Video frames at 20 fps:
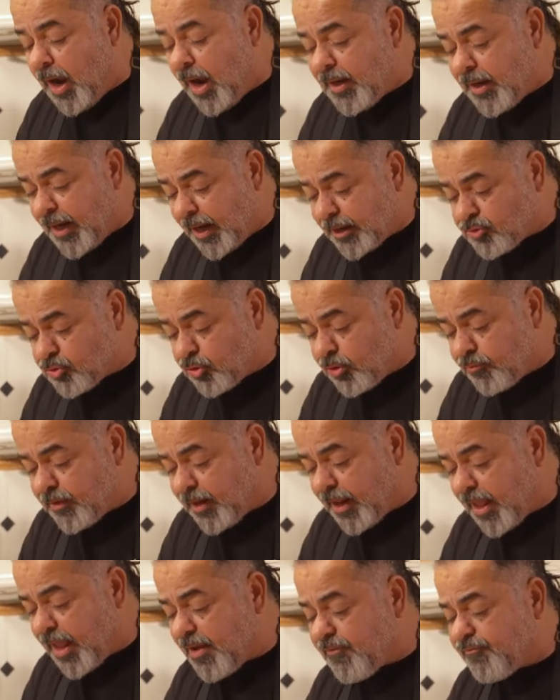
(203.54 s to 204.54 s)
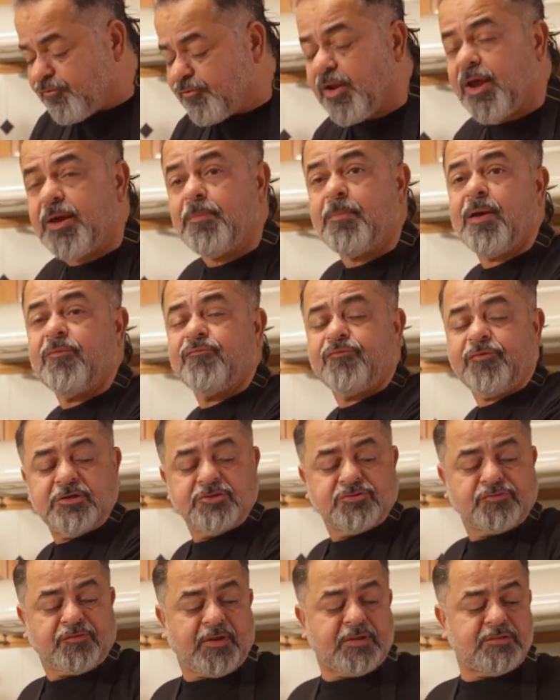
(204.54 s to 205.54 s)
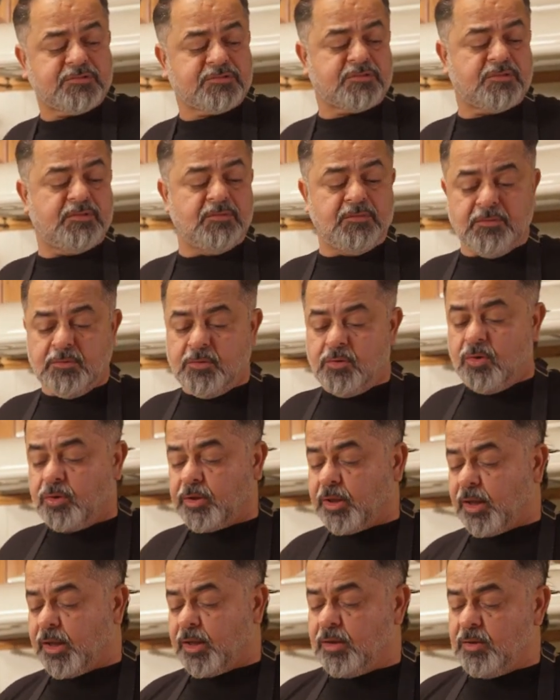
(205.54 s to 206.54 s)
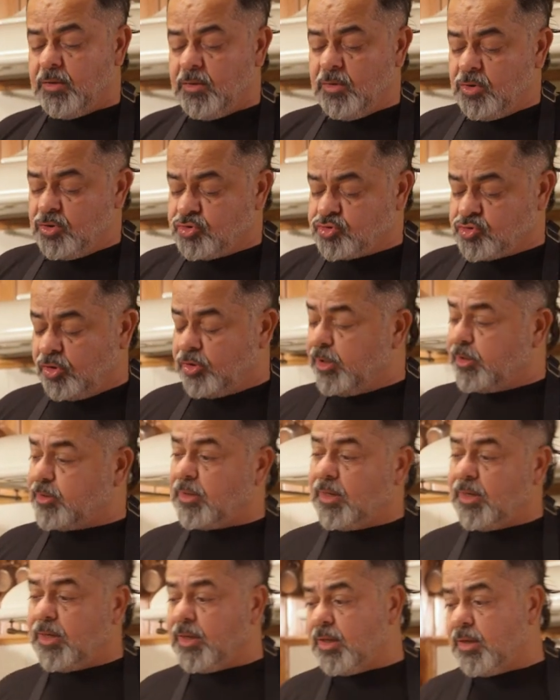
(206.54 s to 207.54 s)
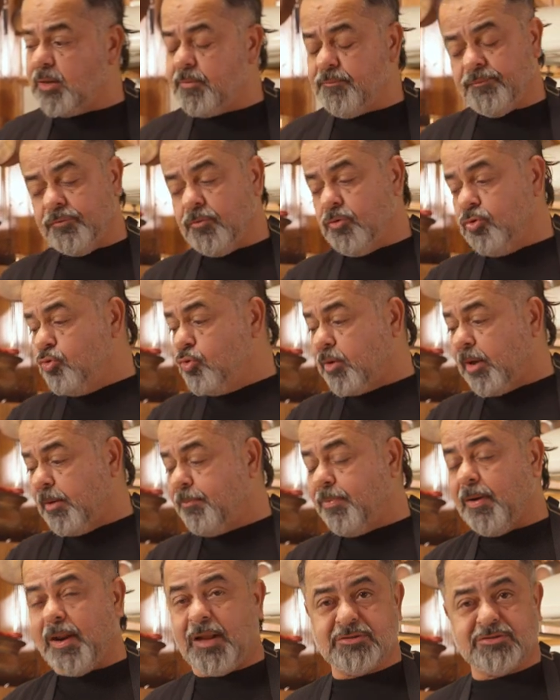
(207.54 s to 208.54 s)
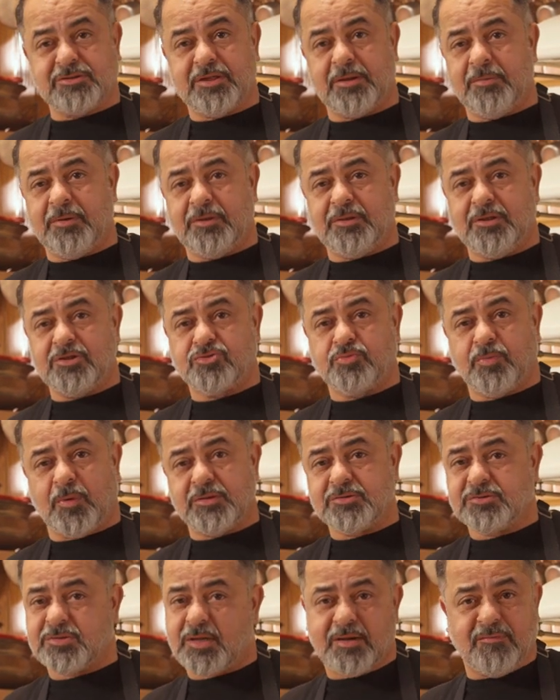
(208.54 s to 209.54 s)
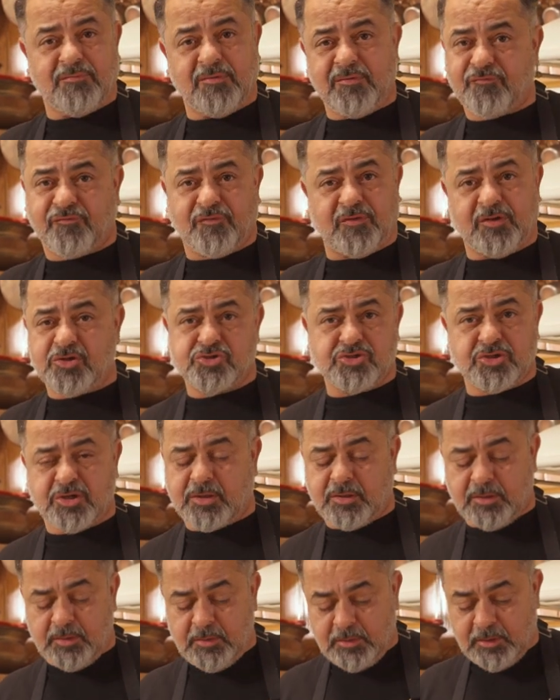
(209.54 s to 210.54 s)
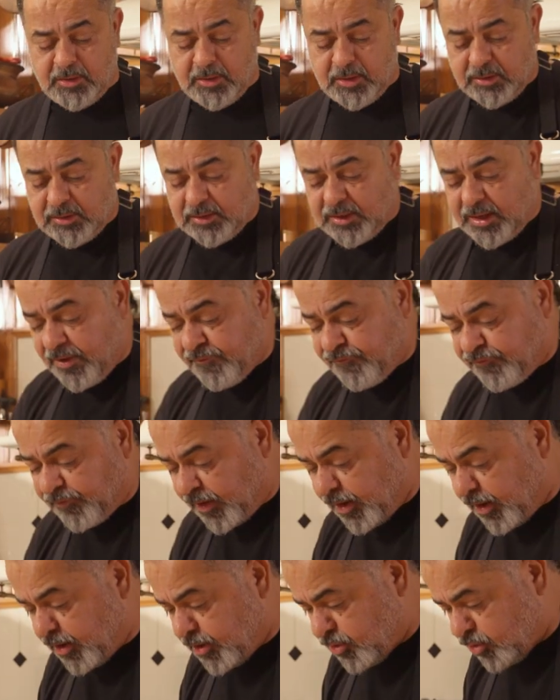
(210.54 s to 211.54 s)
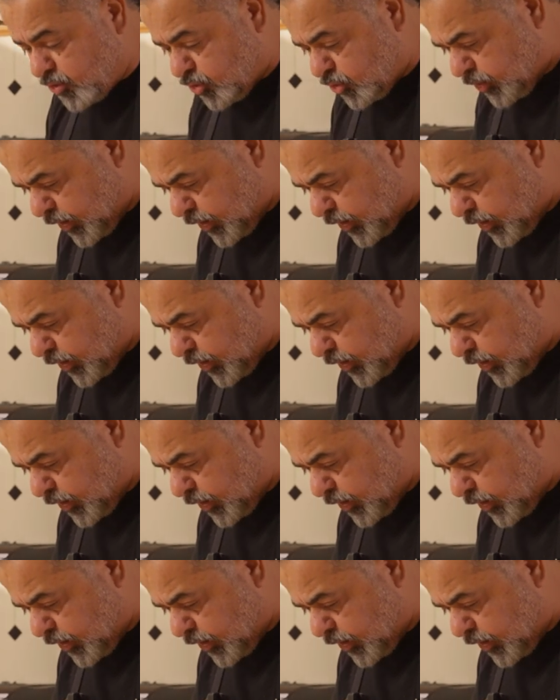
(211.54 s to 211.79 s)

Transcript: I like to even air fry my French fries, okay? So literally, you can blanch them in this once and even finish it in the air fryer, you know